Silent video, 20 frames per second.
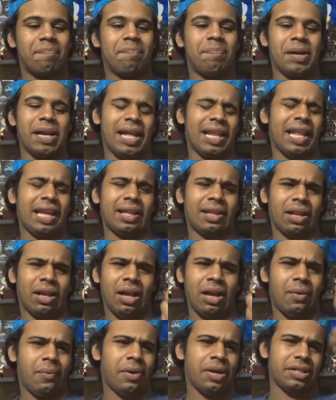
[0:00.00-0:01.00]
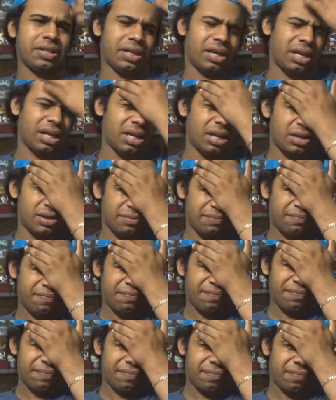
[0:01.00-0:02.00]
but yeah, like uh, what is it? Uh,
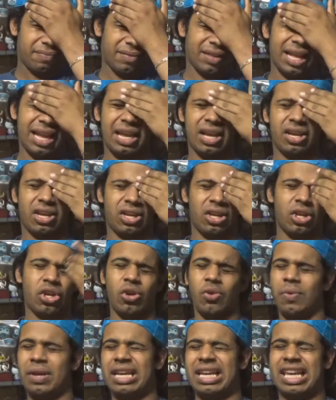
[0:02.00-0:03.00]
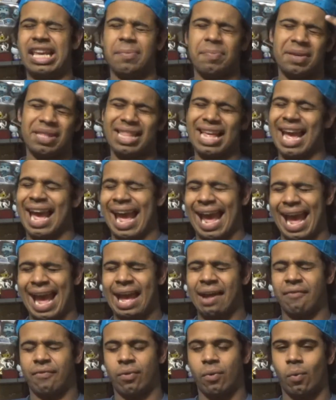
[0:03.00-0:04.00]
like Huey keeping the
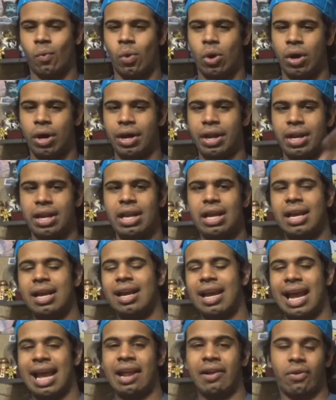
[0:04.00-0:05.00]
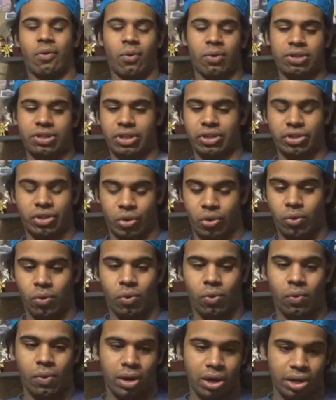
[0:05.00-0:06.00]
hat for one, and of course there's the
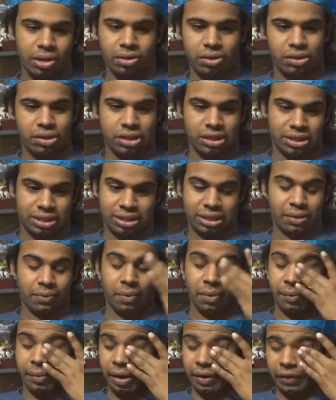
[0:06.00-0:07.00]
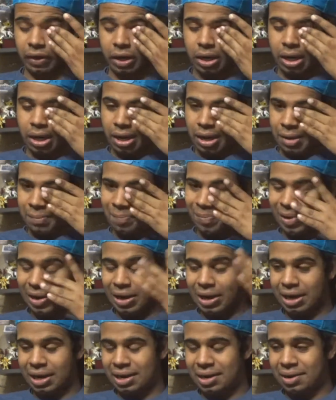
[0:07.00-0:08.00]
cool one, slick one, whatever.
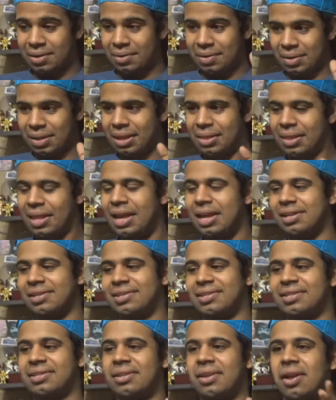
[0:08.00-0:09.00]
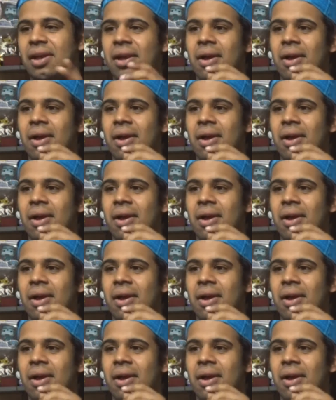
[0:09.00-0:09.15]
But in in this,